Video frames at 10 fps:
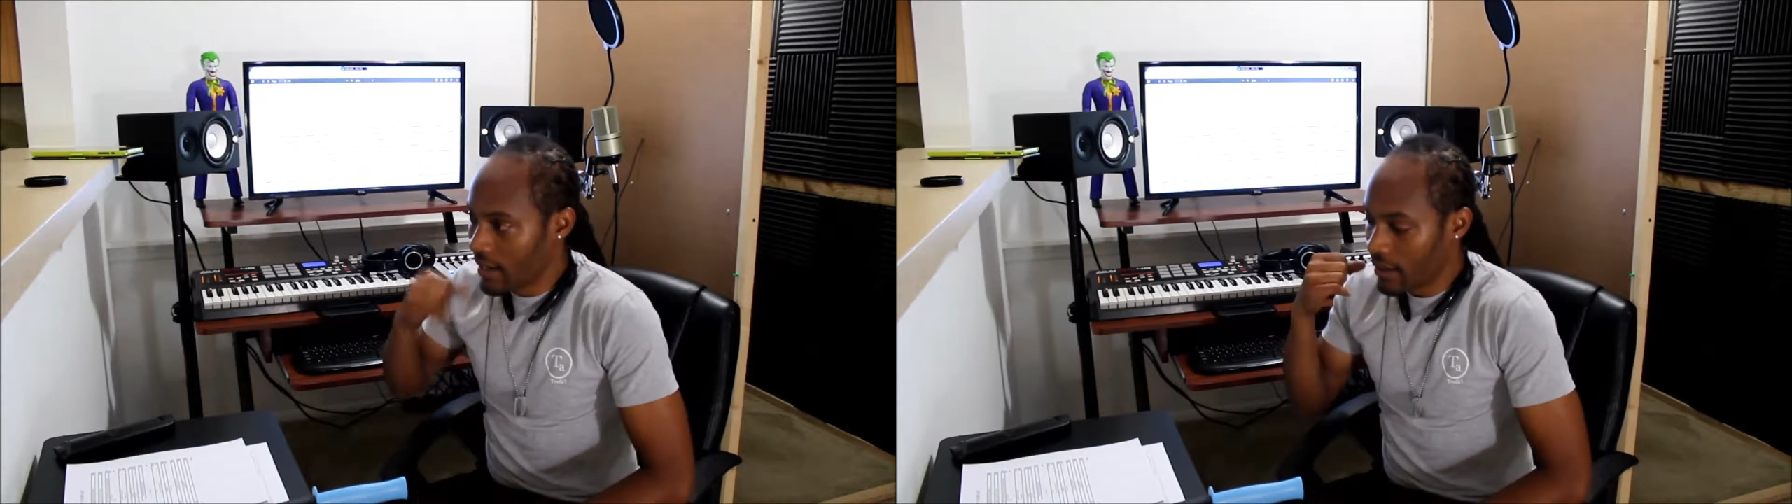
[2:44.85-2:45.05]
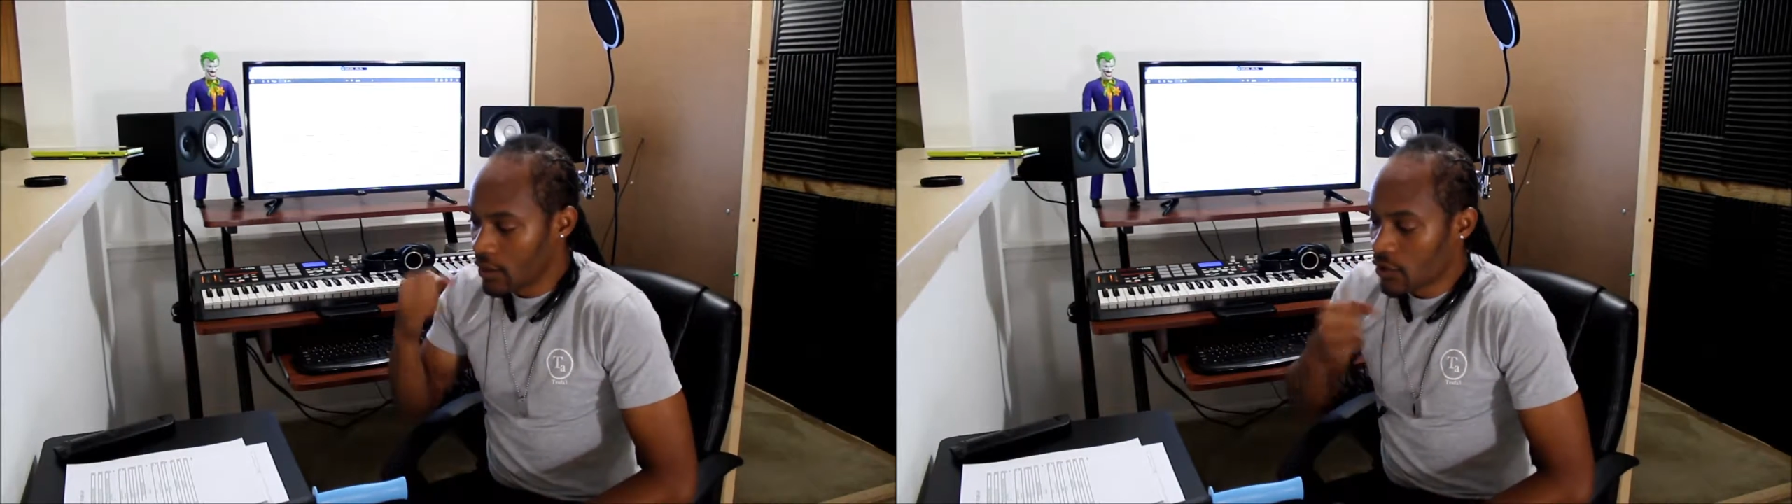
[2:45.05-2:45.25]

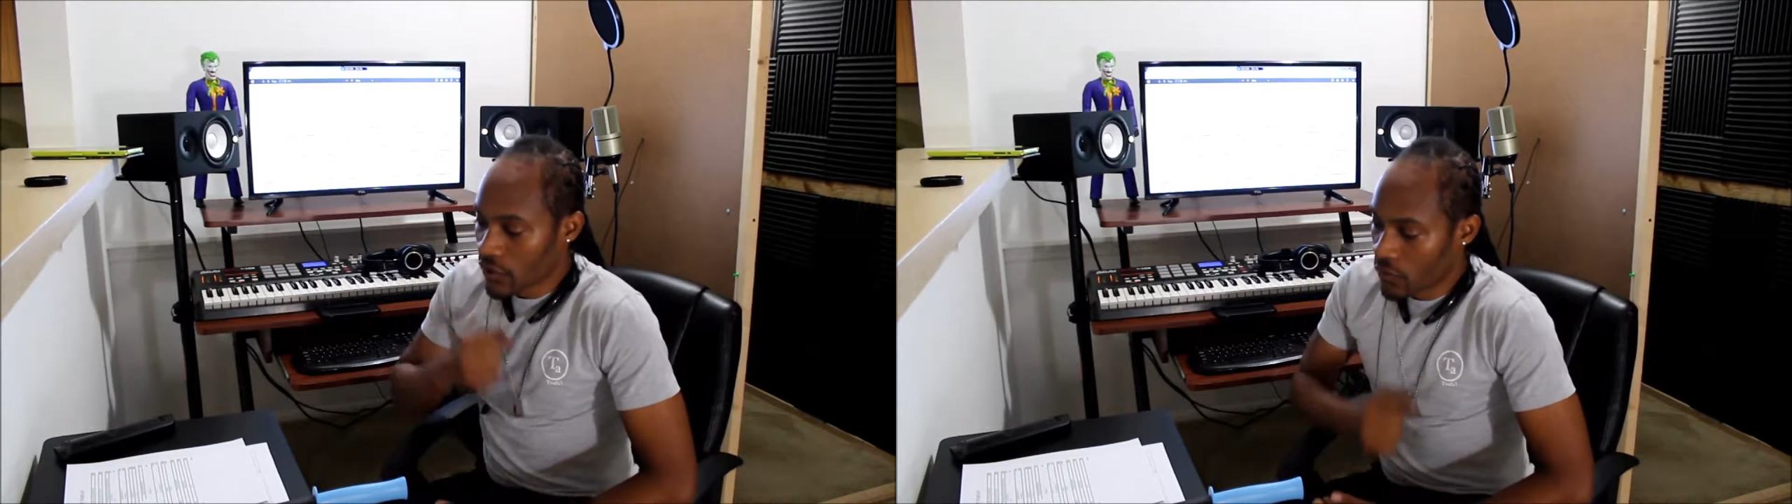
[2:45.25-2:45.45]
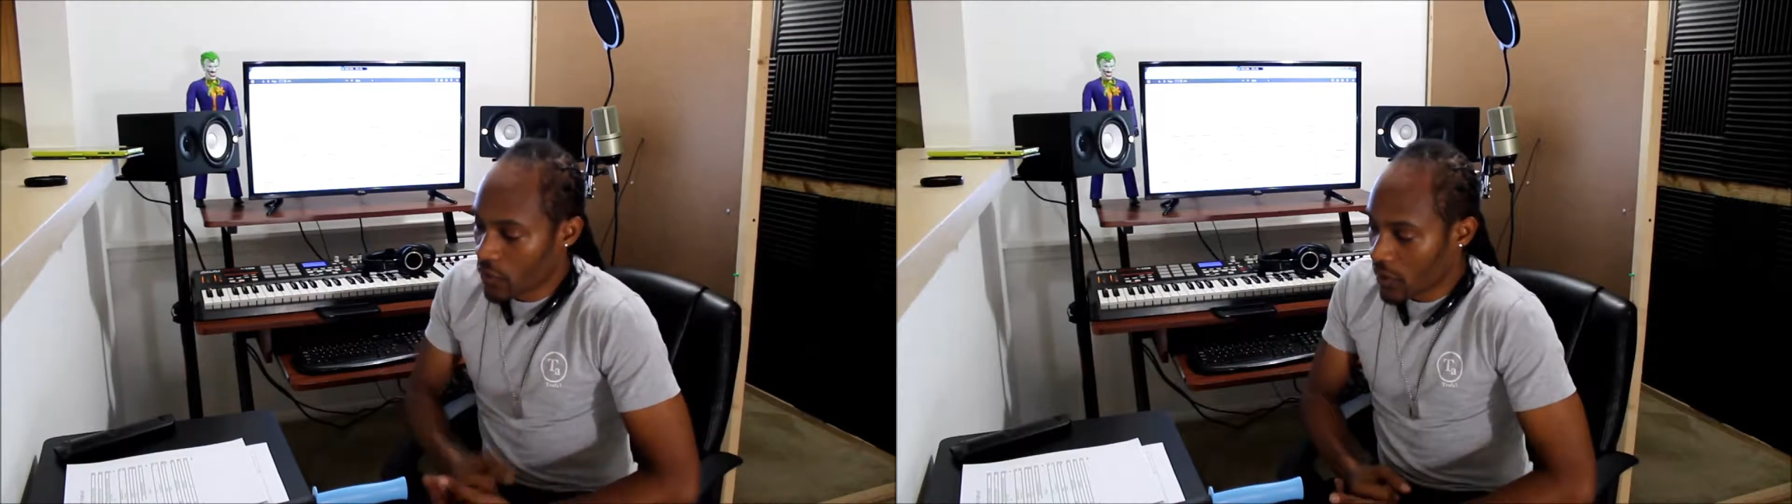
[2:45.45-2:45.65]
and you
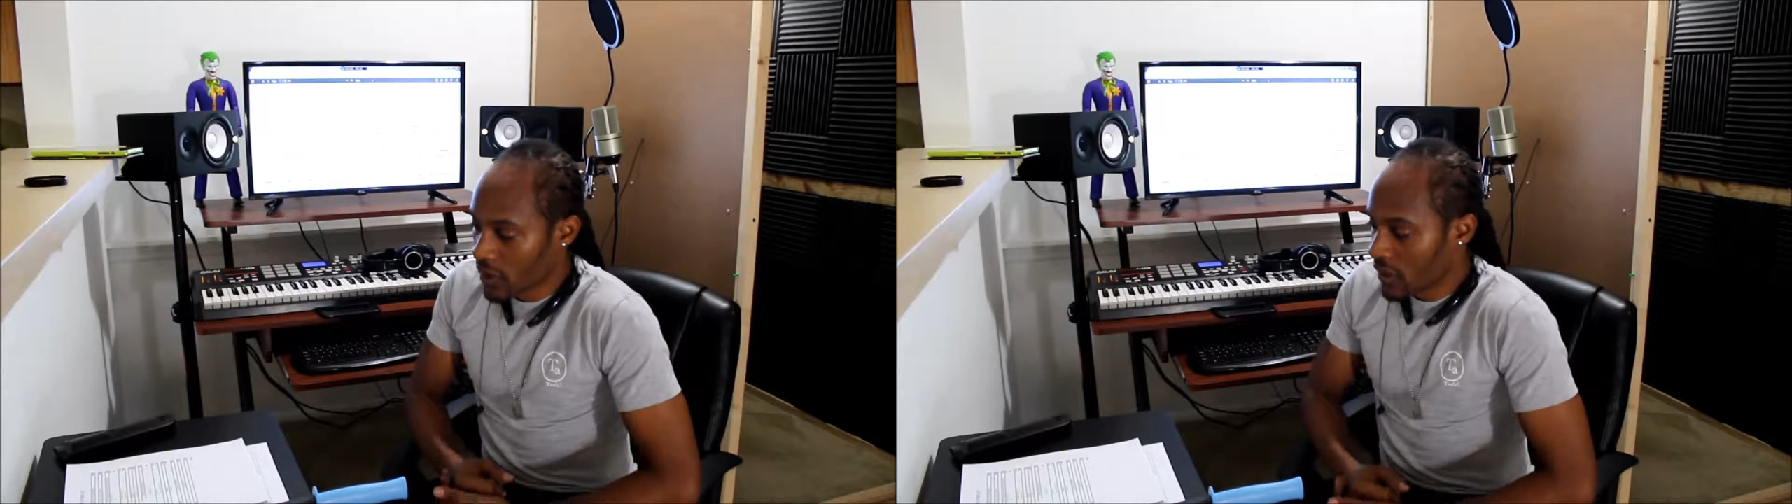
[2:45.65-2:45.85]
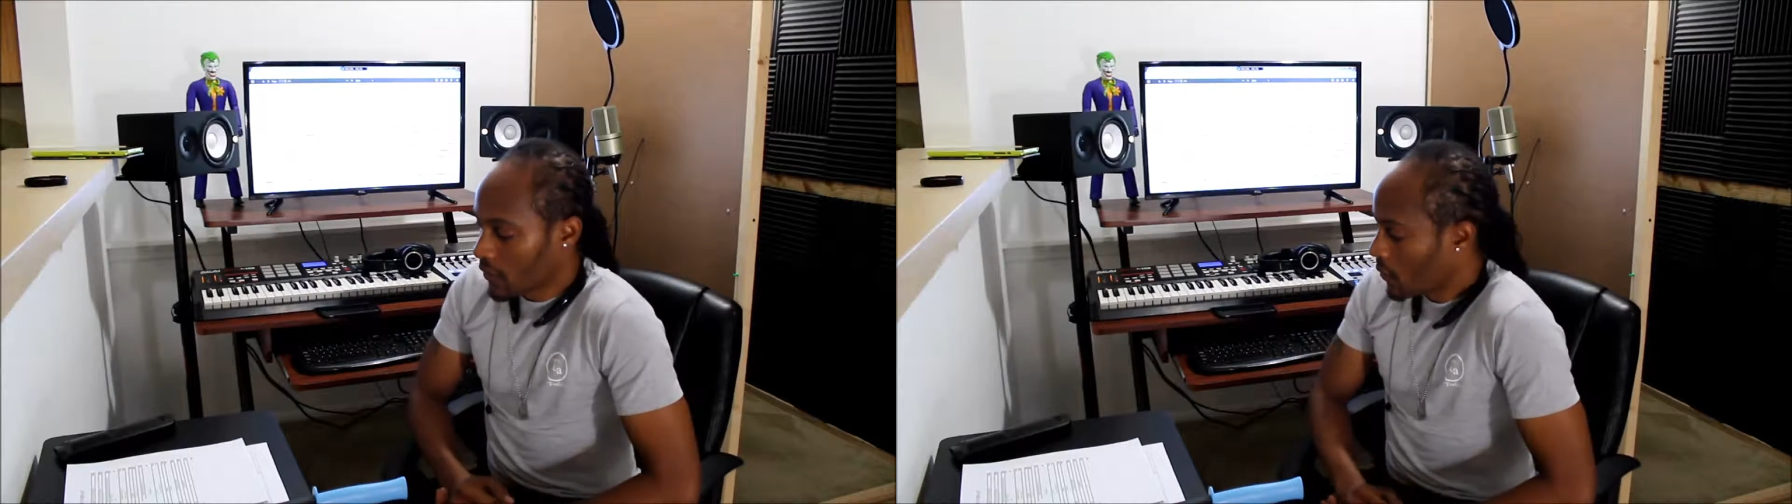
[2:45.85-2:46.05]
just
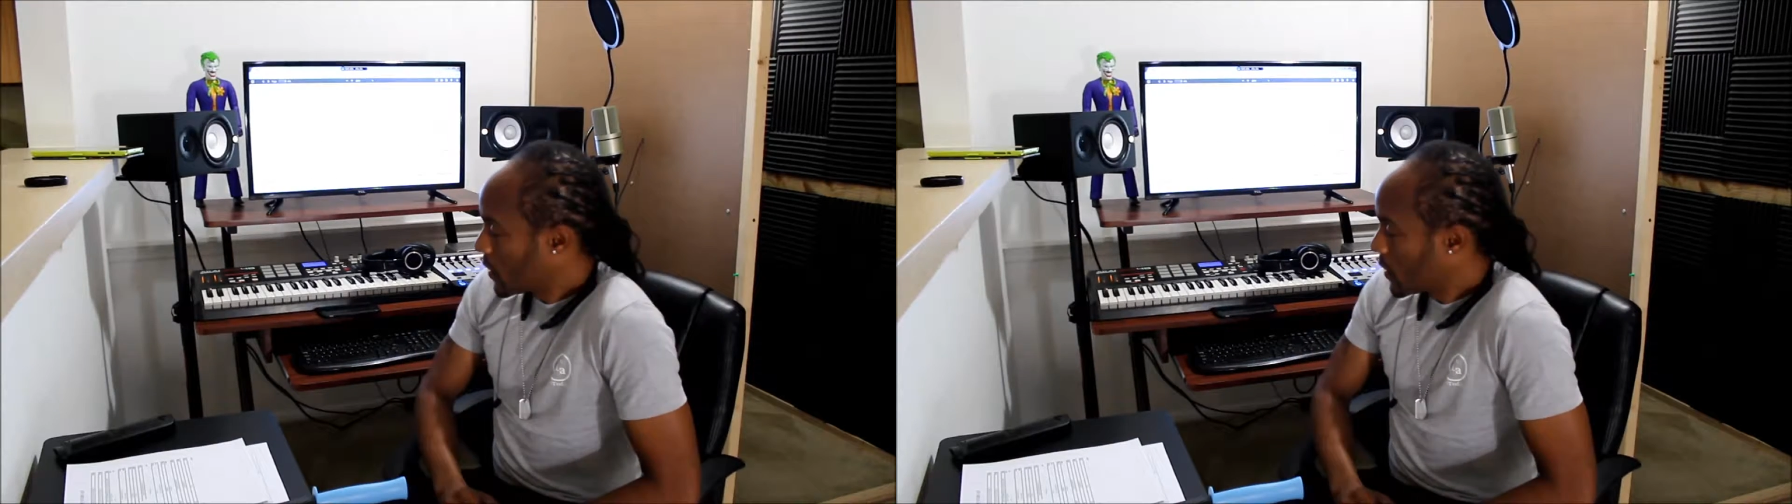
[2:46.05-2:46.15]
want, you know,